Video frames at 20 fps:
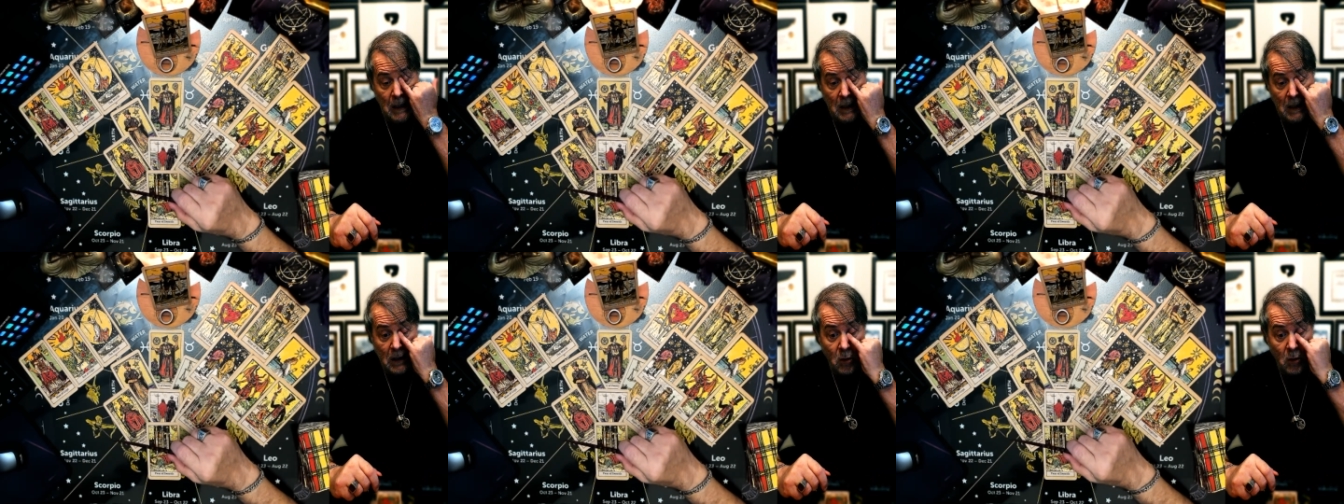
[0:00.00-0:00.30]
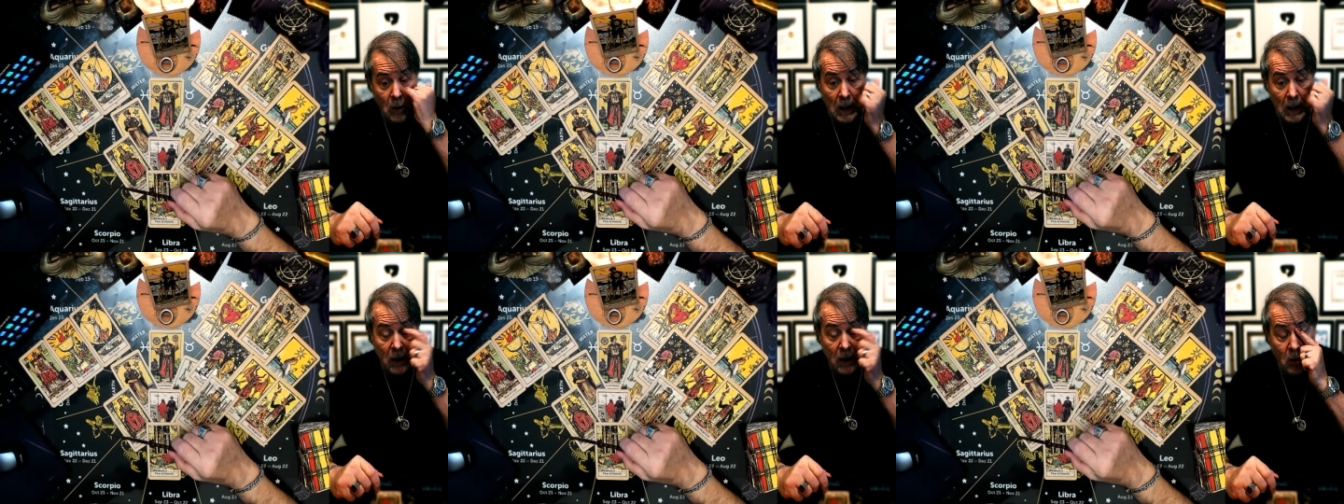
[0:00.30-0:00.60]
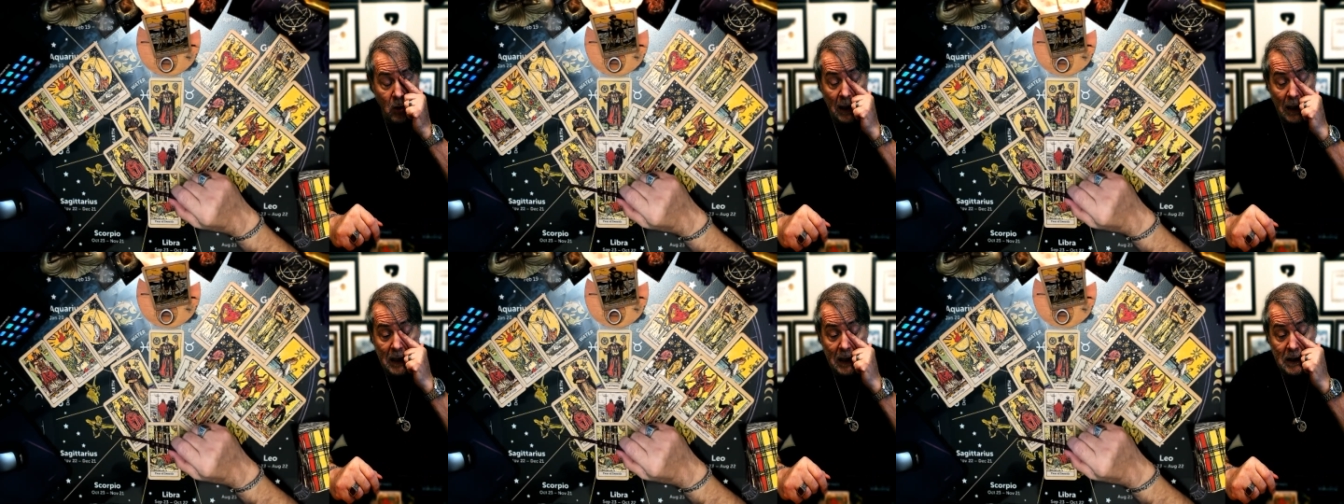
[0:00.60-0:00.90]
don't
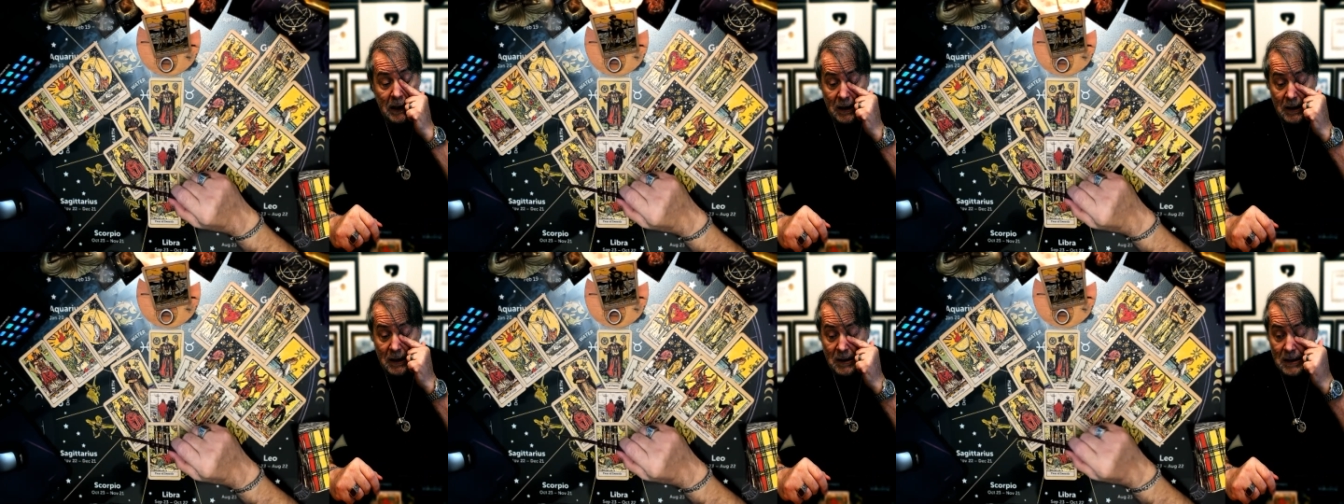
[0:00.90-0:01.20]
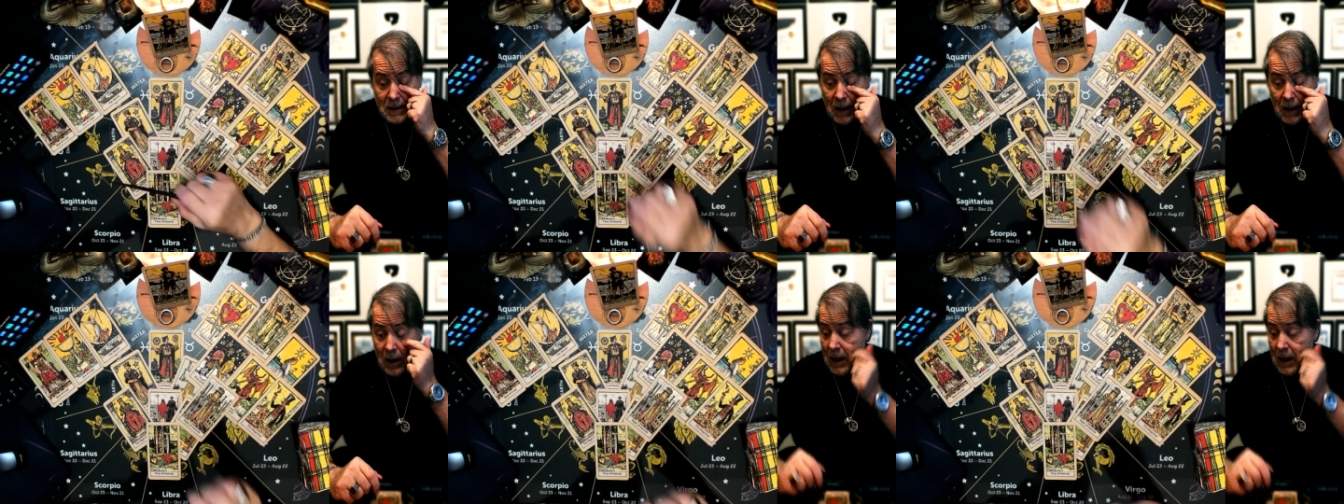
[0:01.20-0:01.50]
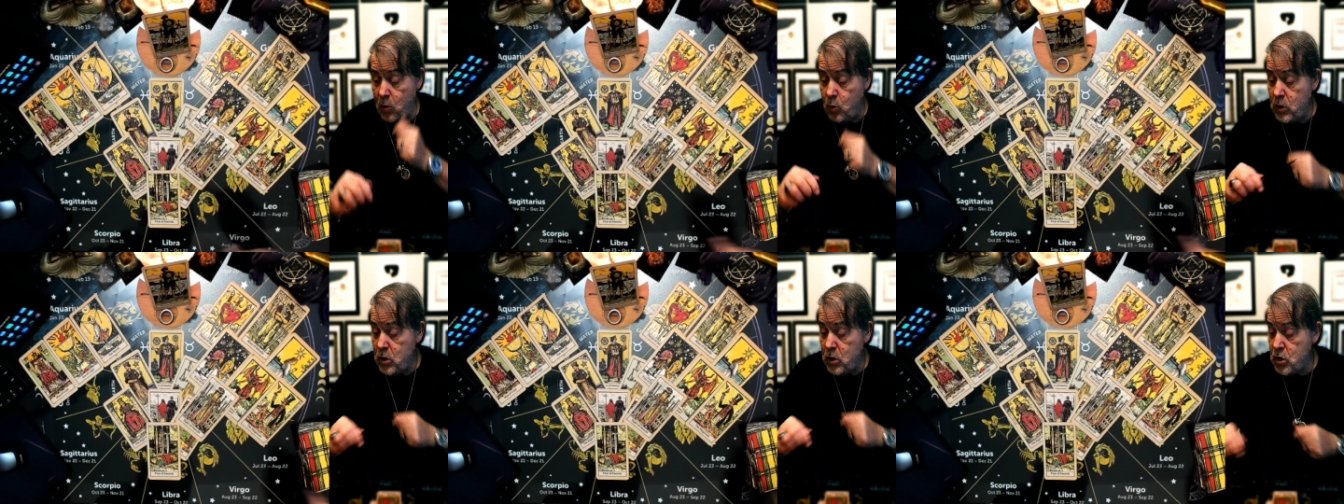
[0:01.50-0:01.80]
like this. I
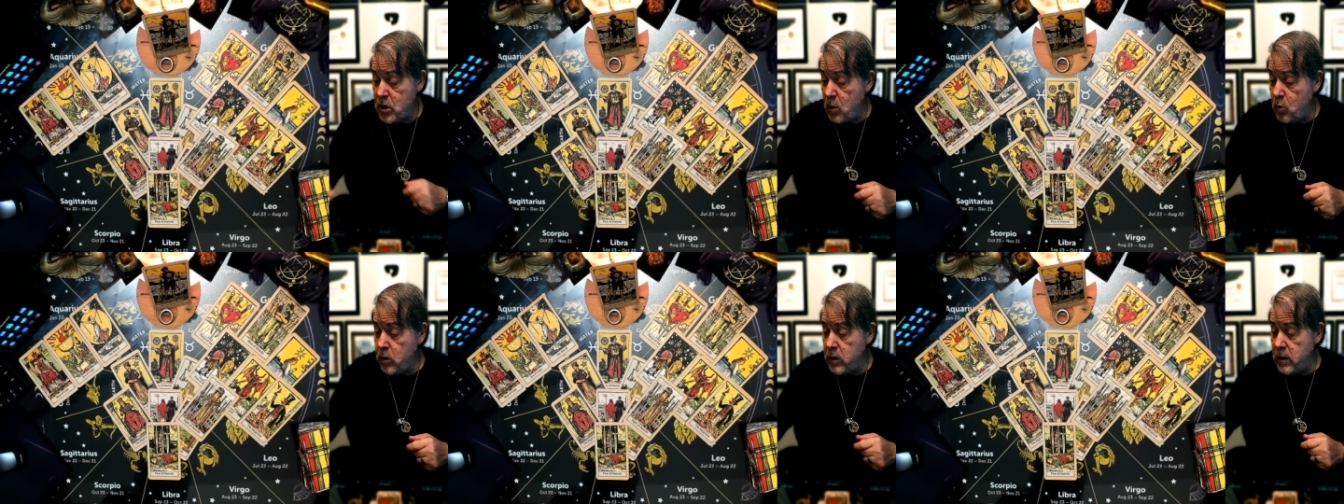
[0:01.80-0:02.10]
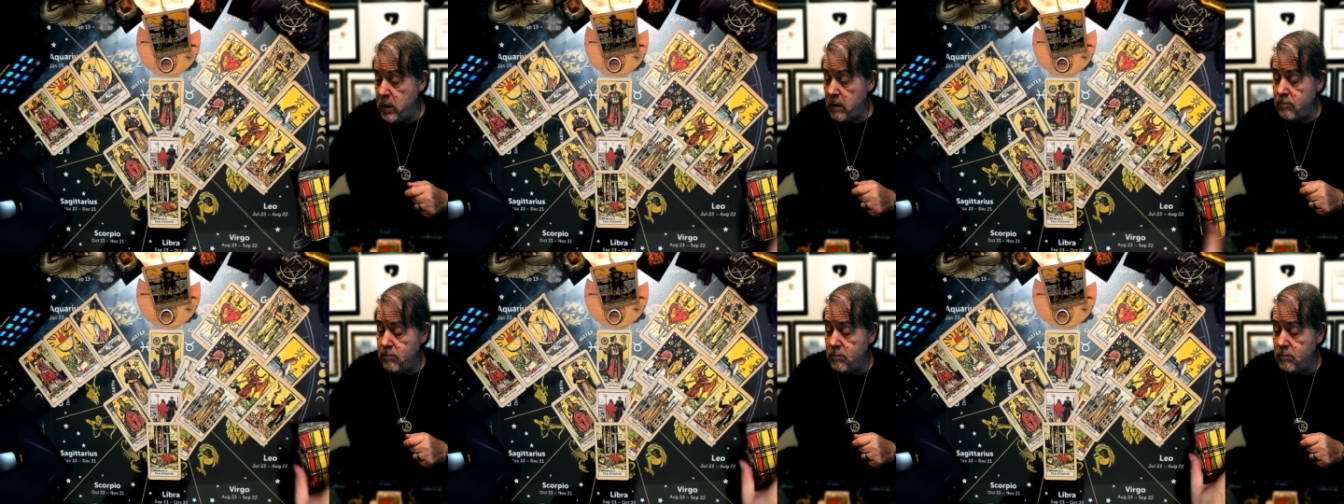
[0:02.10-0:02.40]
wish I would have.